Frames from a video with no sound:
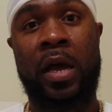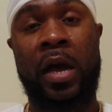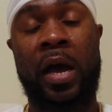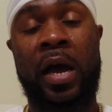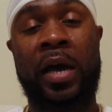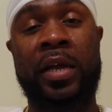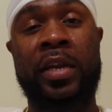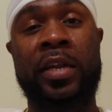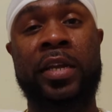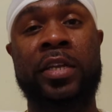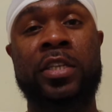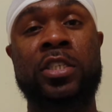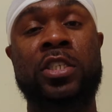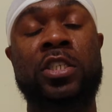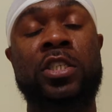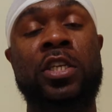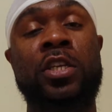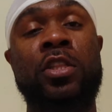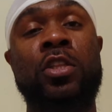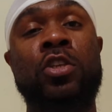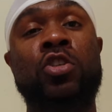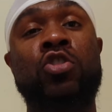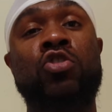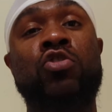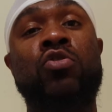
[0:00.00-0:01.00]
I didn't see
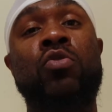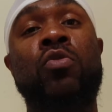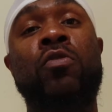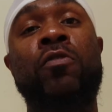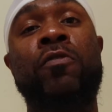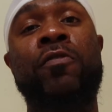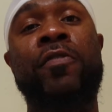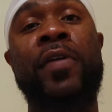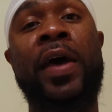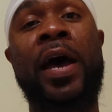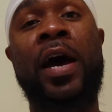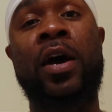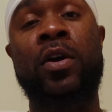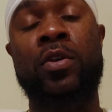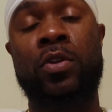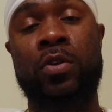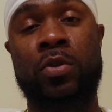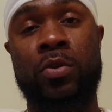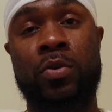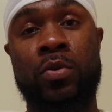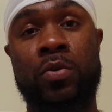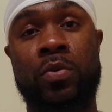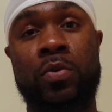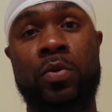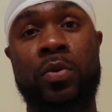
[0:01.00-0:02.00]
the true value